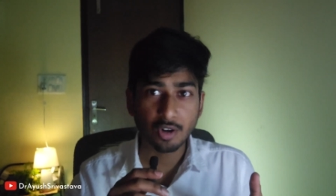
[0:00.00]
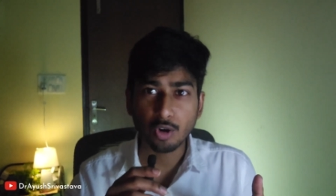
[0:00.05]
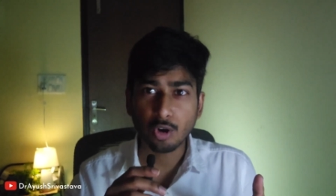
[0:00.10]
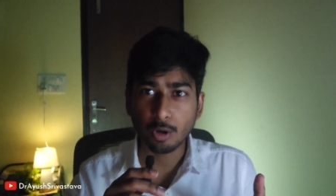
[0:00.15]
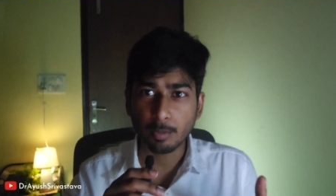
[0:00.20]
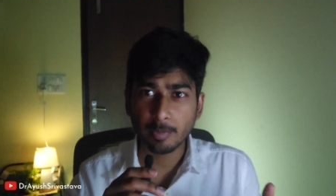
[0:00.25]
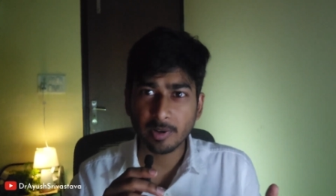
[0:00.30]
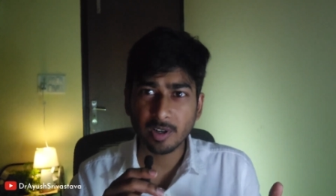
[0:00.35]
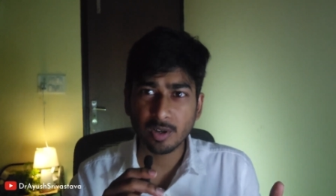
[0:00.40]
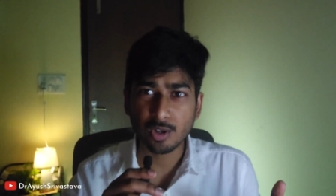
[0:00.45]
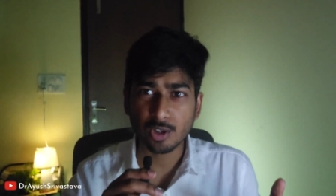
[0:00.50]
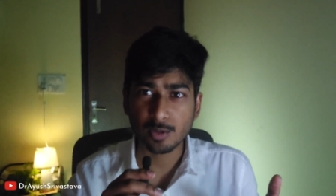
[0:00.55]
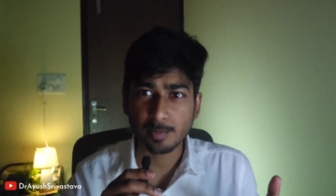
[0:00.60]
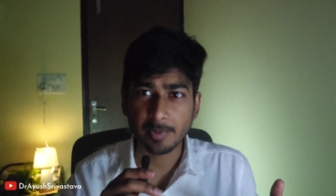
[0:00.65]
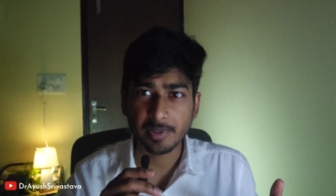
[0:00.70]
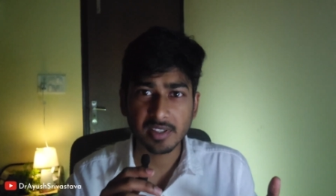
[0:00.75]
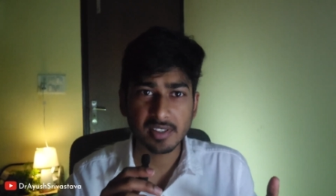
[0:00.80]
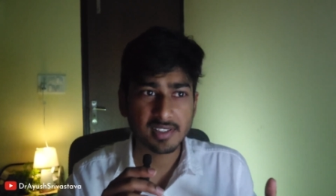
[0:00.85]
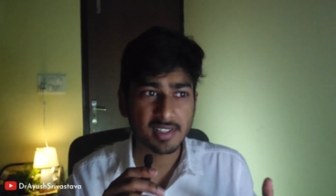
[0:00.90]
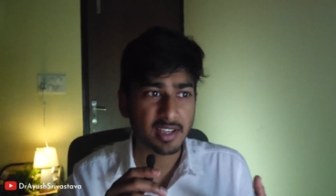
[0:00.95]
Corporate
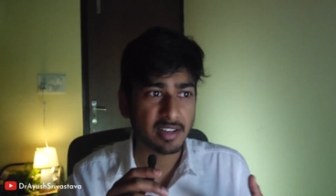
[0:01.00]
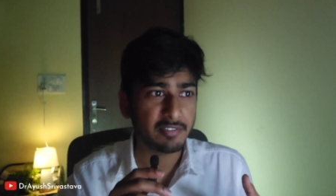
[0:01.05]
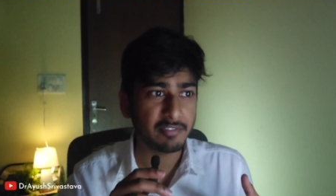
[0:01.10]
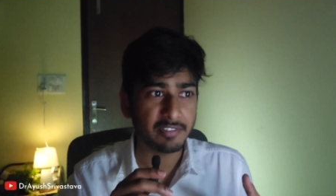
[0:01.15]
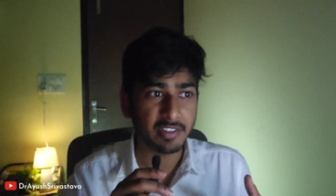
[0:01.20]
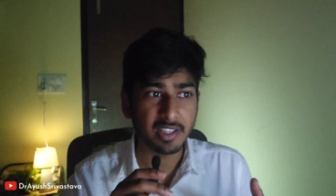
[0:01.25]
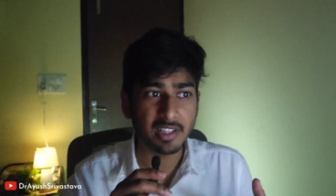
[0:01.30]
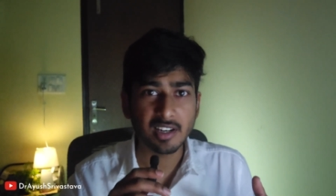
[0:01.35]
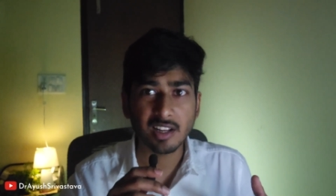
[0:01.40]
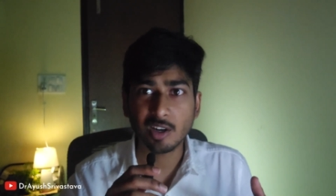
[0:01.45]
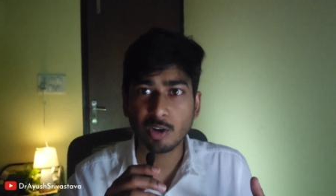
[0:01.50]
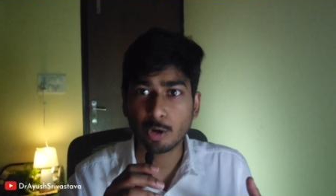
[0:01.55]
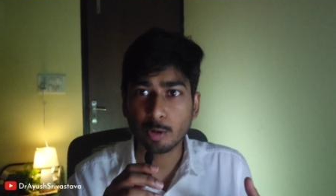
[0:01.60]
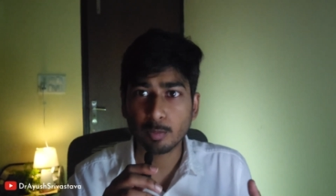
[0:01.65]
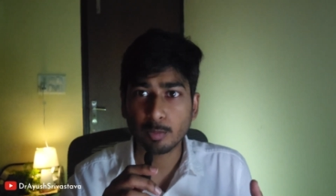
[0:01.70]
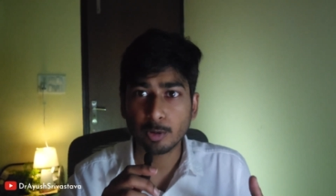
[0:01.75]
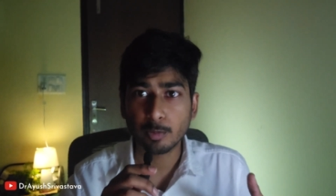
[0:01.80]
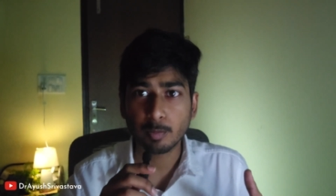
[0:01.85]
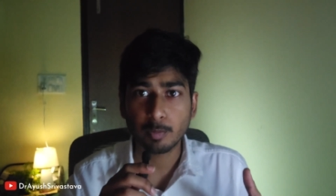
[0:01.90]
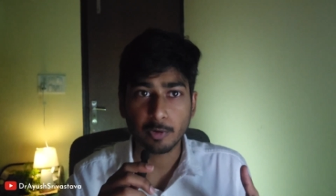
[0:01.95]
hospitals can feel a
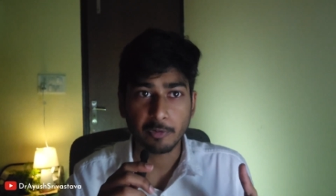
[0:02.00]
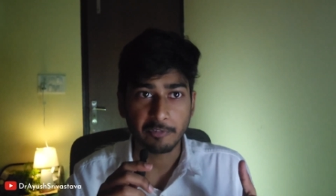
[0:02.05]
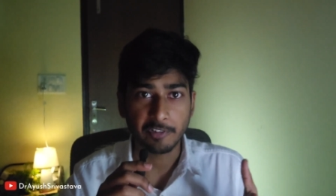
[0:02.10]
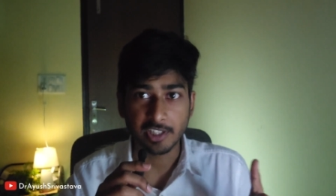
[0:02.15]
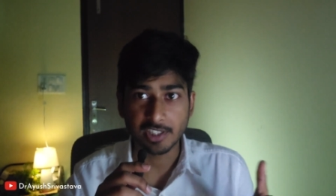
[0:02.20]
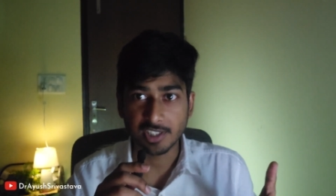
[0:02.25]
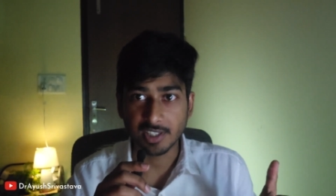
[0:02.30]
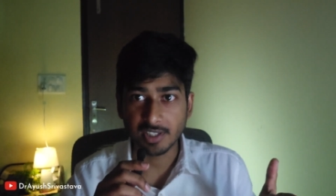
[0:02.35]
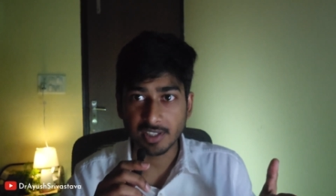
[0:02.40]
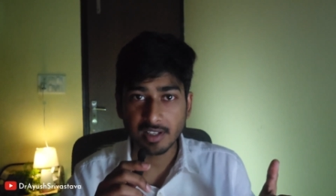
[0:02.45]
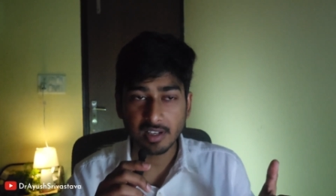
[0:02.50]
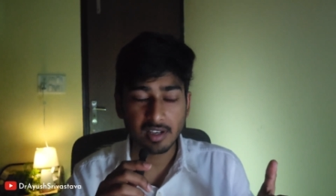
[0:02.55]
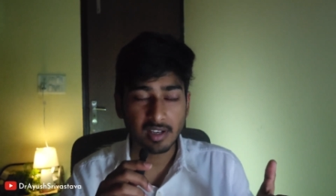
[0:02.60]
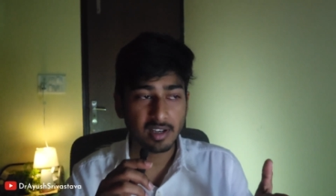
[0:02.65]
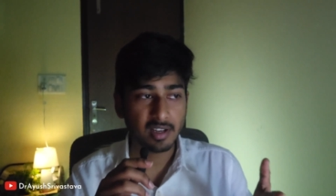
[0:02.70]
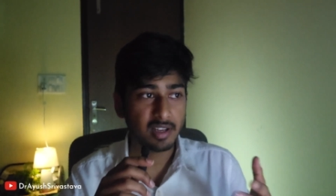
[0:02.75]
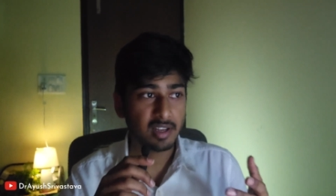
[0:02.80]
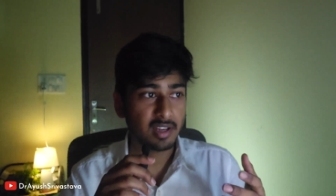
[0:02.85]
lot more professional,